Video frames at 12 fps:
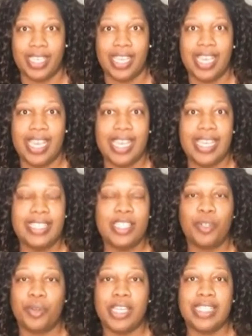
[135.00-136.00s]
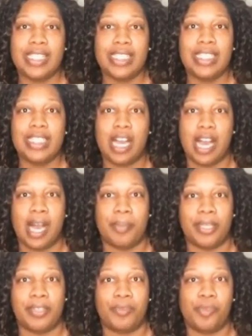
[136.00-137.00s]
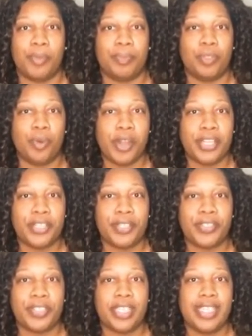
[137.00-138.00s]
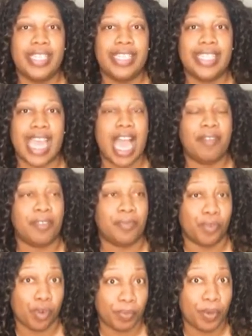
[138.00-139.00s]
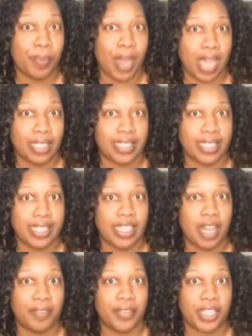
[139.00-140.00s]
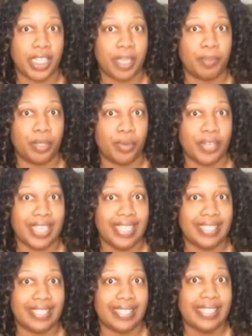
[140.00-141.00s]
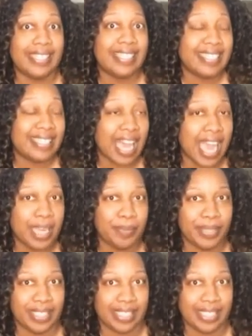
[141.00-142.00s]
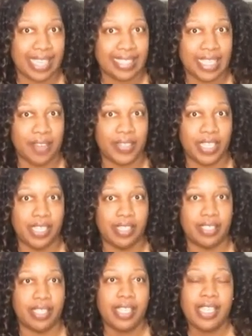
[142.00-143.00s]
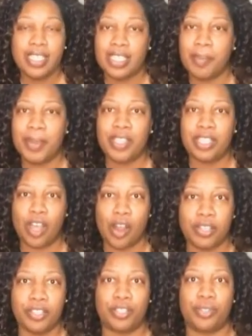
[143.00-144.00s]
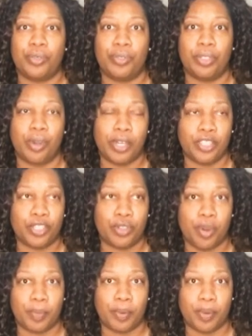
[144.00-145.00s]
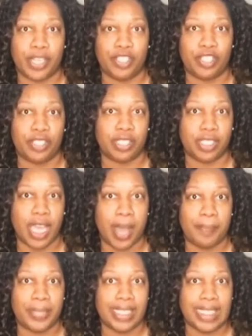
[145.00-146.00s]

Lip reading: It's increasingly common for employers to have a formal policy governing employees' side business activities. Some of the larger corporations and companies